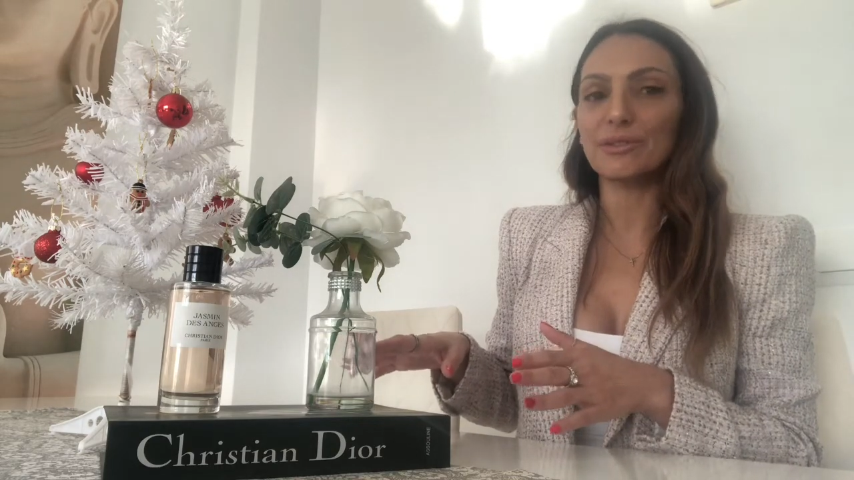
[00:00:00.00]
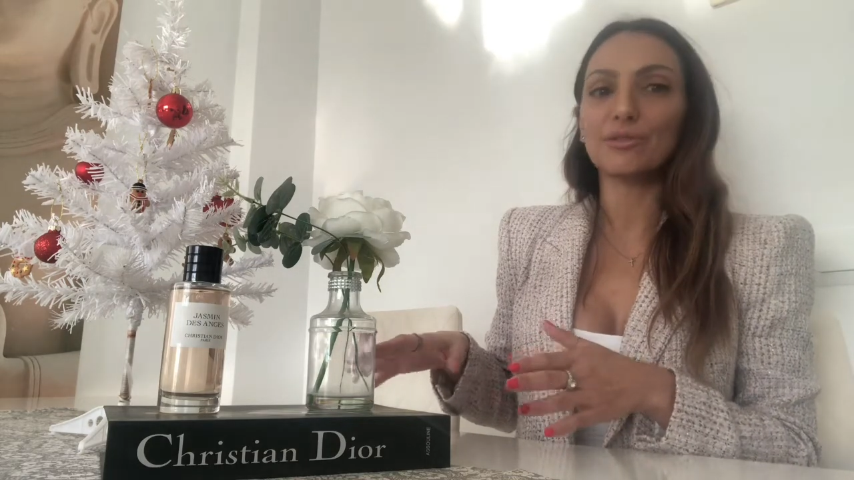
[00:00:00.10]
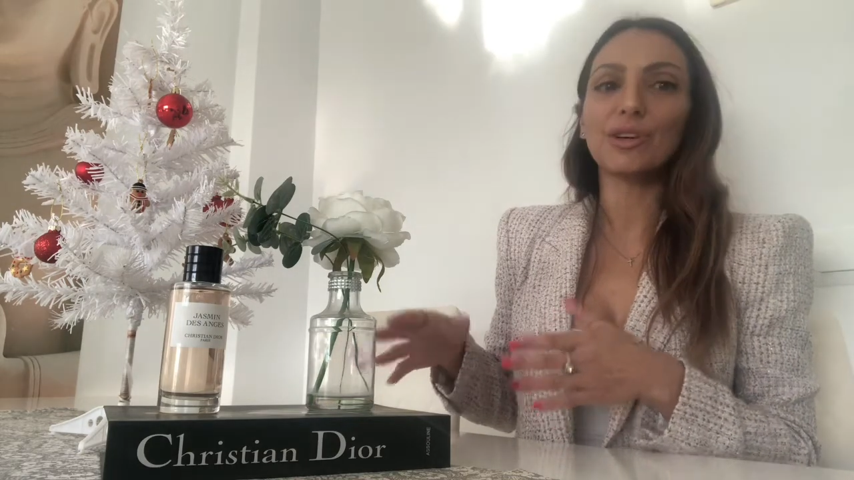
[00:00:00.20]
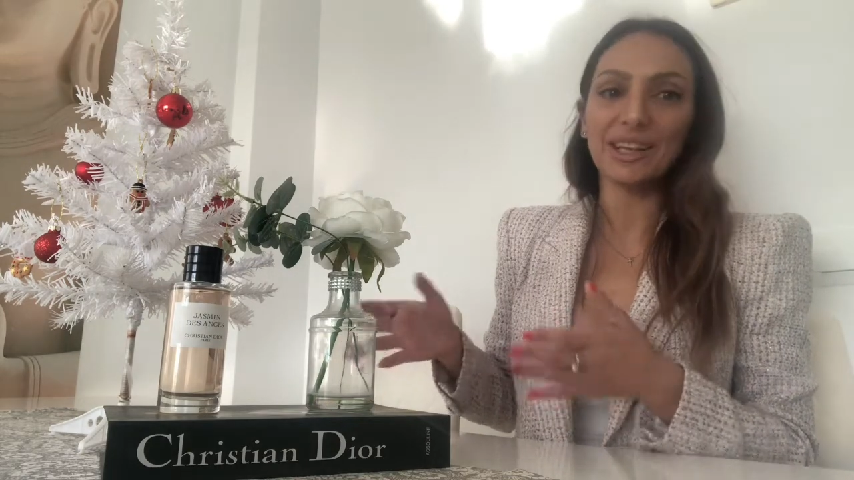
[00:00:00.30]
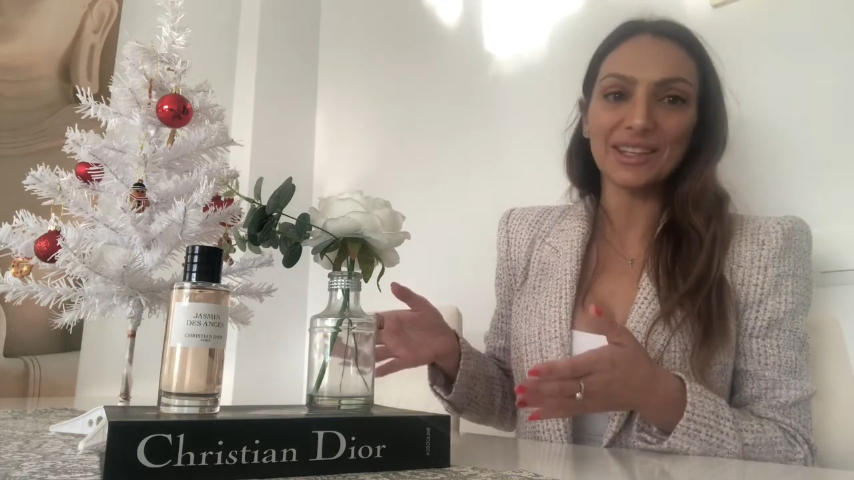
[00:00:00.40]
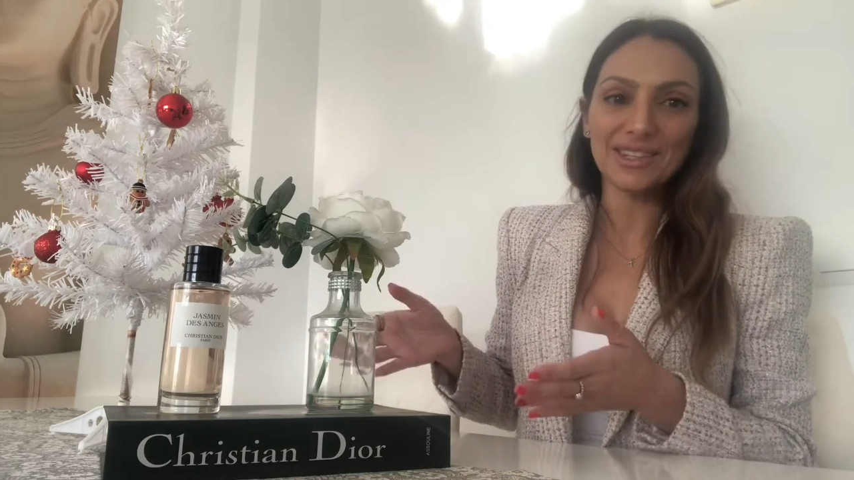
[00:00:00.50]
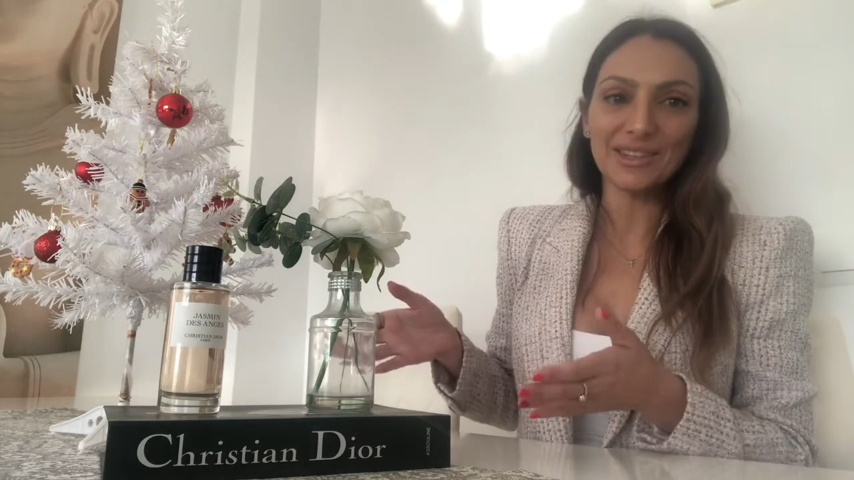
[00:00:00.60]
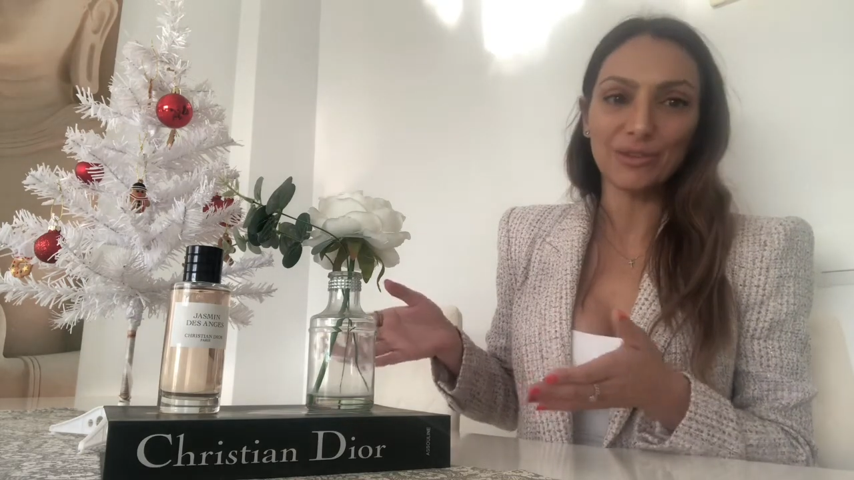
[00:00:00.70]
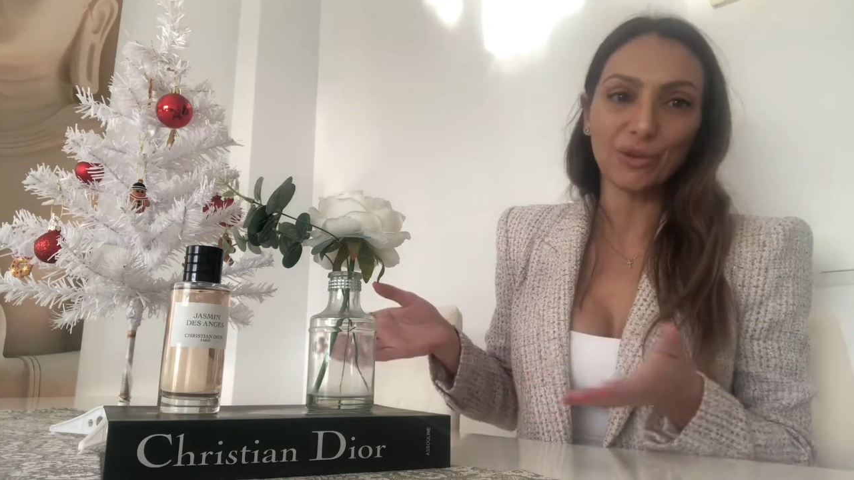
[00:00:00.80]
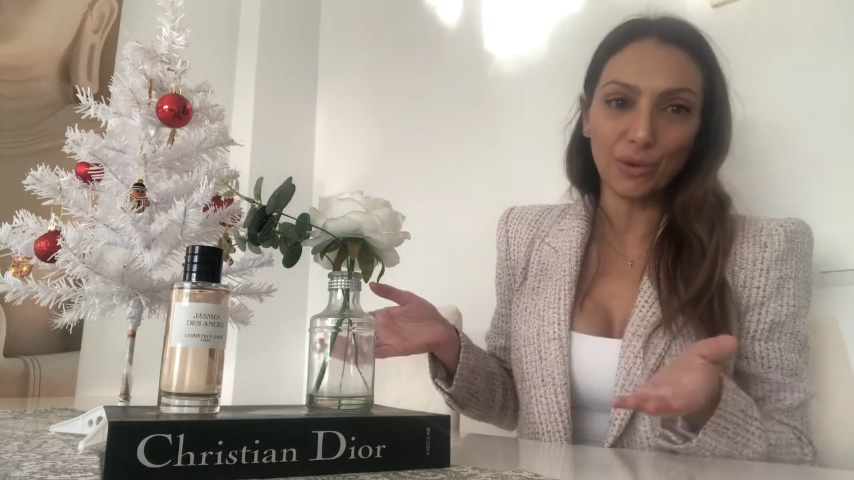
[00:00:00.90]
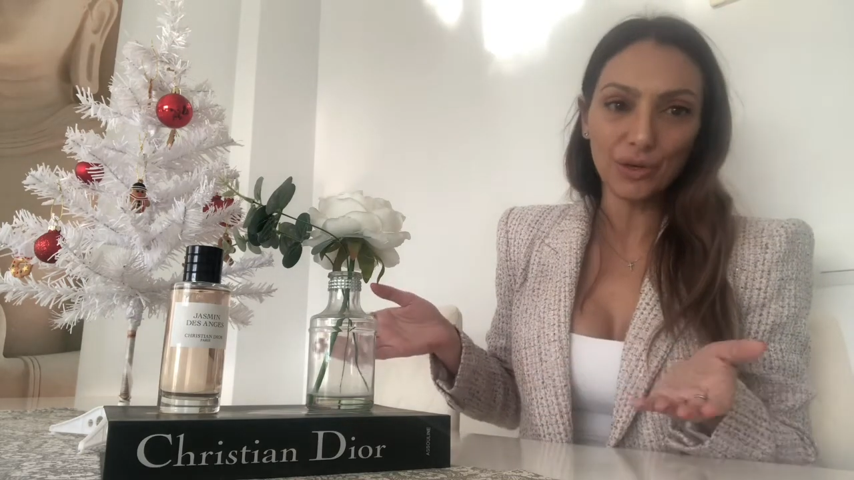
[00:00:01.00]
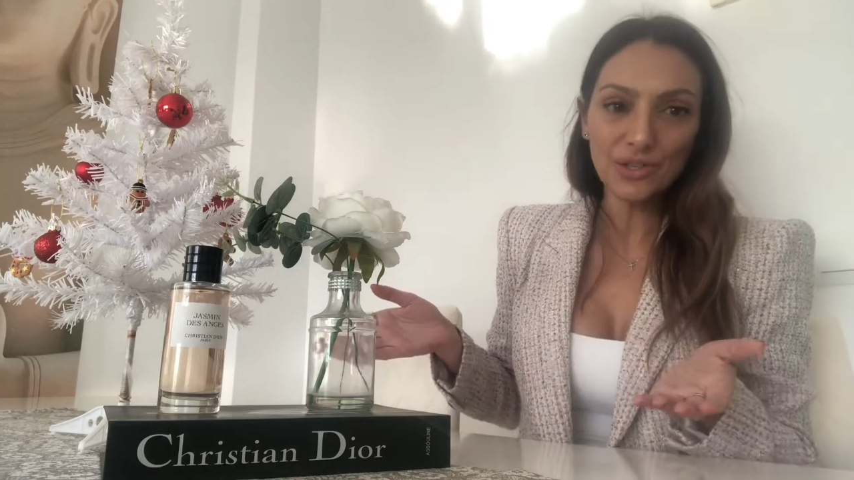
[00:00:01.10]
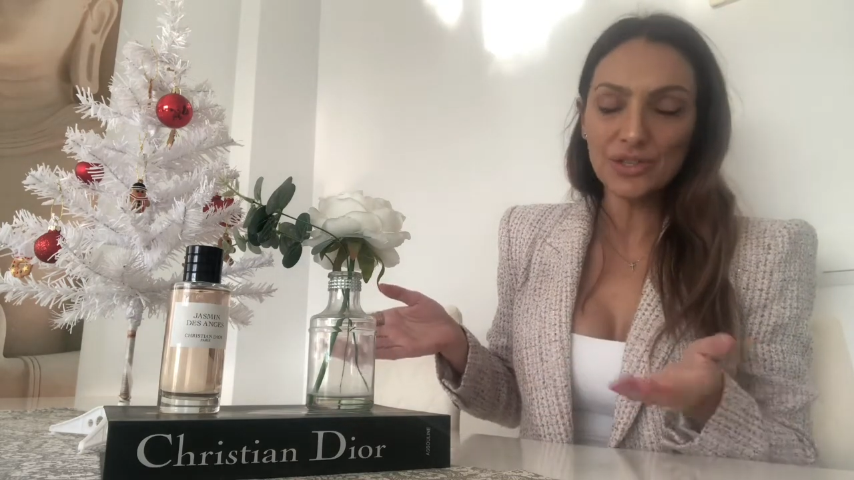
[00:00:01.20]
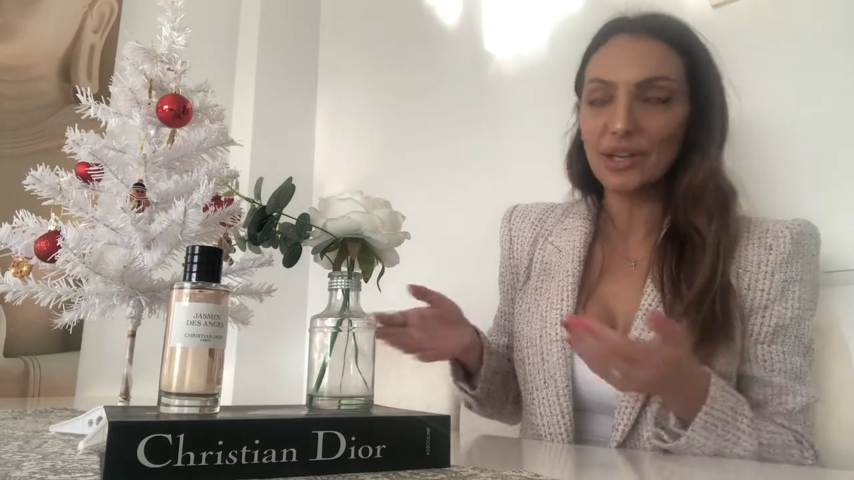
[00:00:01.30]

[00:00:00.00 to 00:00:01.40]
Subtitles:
for less, of course,